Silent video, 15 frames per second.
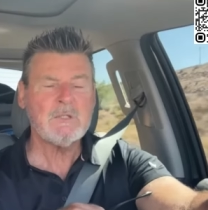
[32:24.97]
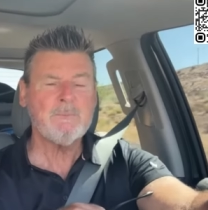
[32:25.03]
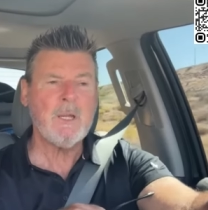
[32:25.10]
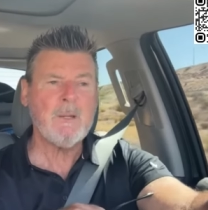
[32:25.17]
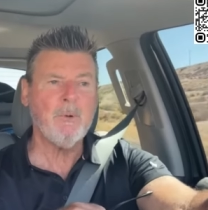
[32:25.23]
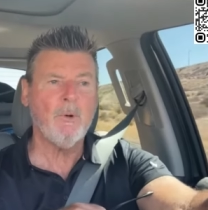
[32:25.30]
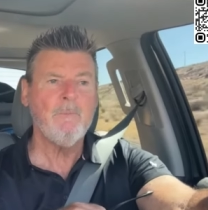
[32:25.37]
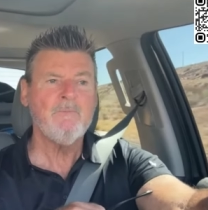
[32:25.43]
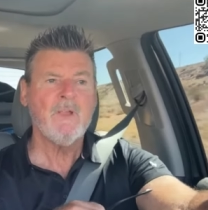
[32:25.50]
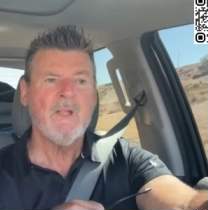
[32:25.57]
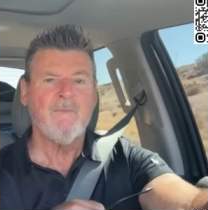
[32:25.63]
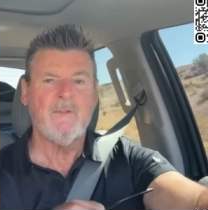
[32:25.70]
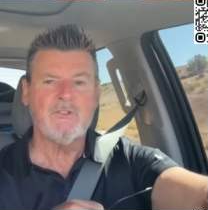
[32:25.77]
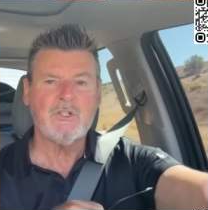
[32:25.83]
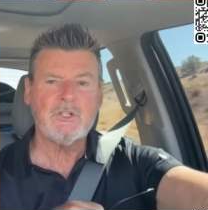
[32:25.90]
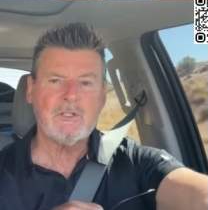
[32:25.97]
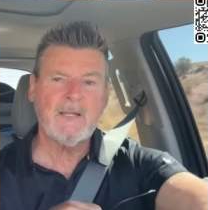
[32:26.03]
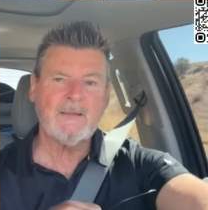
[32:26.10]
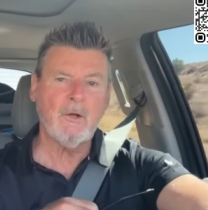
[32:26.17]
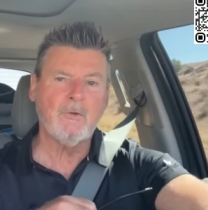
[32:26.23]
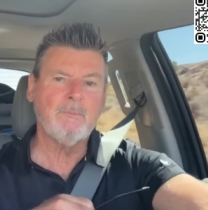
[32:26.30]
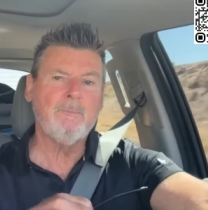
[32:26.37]
people, it's just like
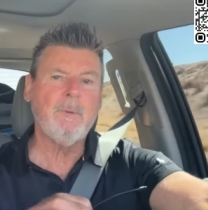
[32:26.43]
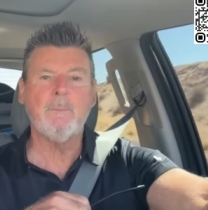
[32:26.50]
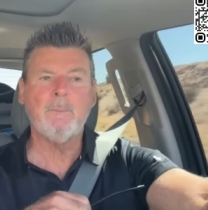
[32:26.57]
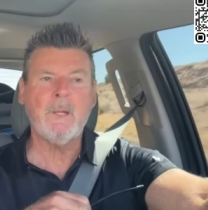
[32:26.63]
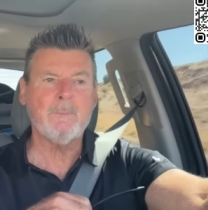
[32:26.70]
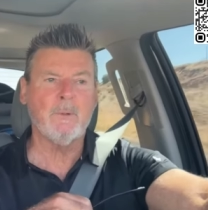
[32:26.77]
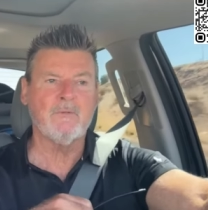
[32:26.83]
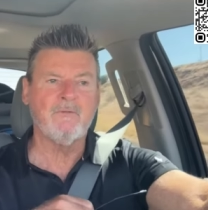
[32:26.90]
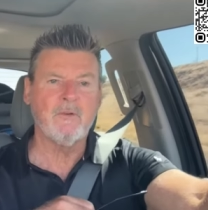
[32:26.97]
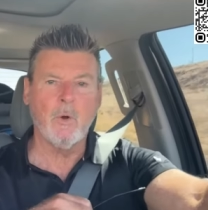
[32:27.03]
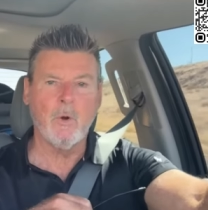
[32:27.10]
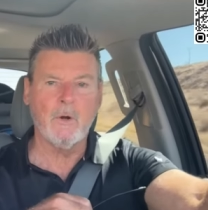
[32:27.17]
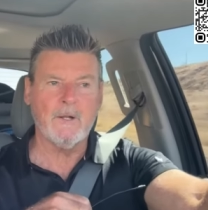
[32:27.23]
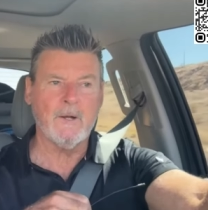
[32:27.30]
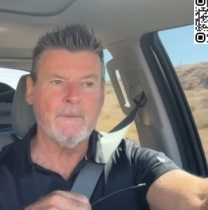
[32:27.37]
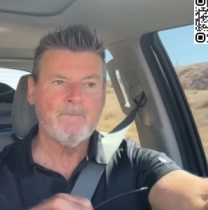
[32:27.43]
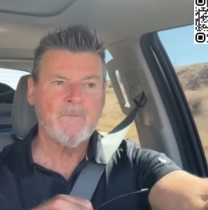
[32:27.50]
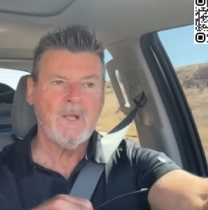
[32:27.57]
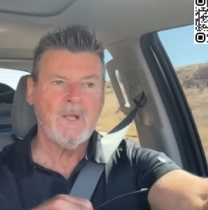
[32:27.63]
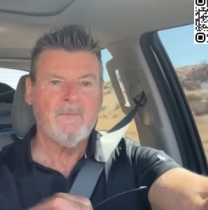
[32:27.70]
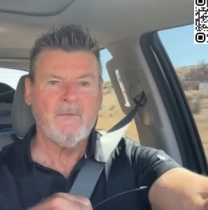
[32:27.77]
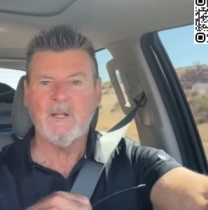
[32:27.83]
those boat people in Florida.
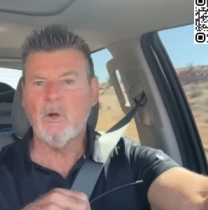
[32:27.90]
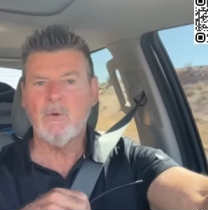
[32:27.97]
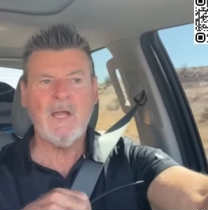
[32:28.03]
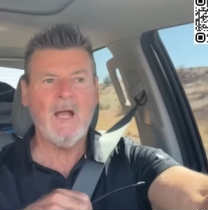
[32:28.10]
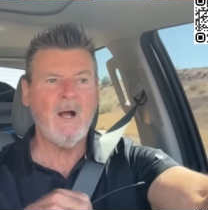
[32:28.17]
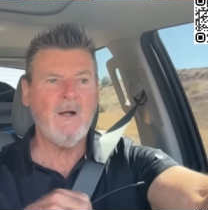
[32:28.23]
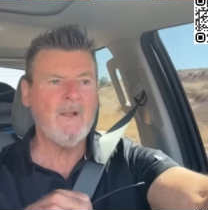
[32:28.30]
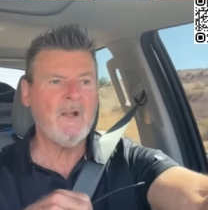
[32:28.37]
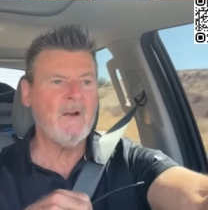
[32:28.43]
They go down there and